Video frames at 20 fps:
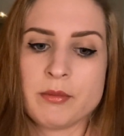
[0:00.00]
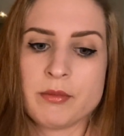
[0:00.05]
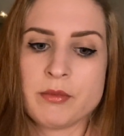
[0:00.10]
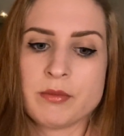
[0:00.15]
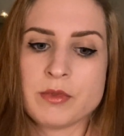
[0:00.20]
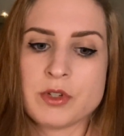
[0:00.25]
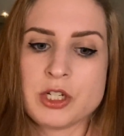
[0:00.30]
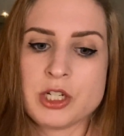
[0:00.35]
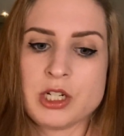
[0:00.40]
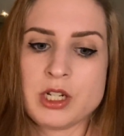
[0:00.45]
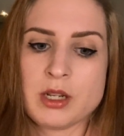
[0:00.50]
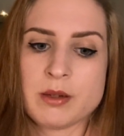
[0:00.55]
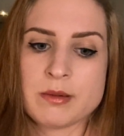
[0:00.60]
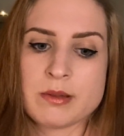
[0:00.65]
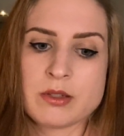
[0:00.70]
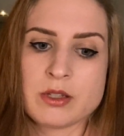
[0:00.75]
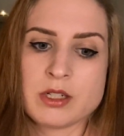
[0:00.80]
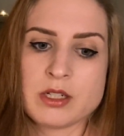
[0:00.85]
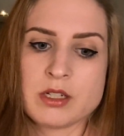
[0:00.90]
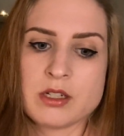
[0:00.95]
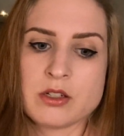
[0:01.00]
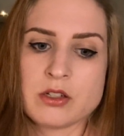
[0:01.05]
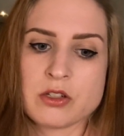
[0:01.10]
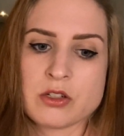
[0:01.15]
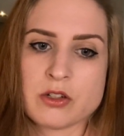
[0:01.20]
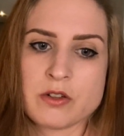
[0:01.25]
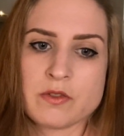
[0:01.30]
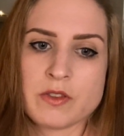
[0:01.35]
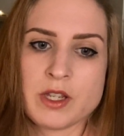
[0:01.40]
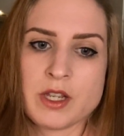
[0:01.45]
She absolutely didn't
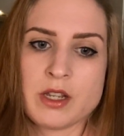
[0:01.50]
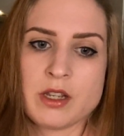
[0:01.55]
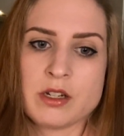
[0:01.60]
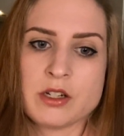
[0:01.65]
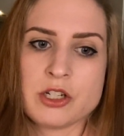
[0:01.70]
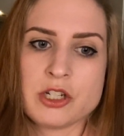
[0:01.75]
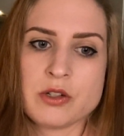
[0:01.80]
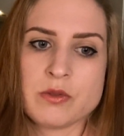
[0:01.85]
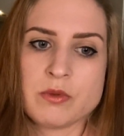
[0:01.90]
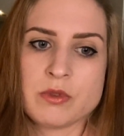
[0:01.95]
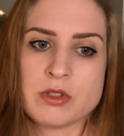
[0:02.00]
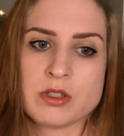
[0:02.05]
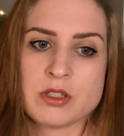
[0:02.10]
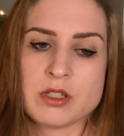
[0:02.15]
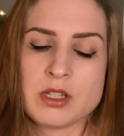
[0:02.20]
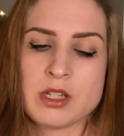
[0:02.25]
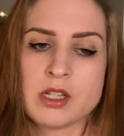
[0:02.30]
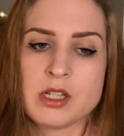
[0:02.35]
deserve that, and she was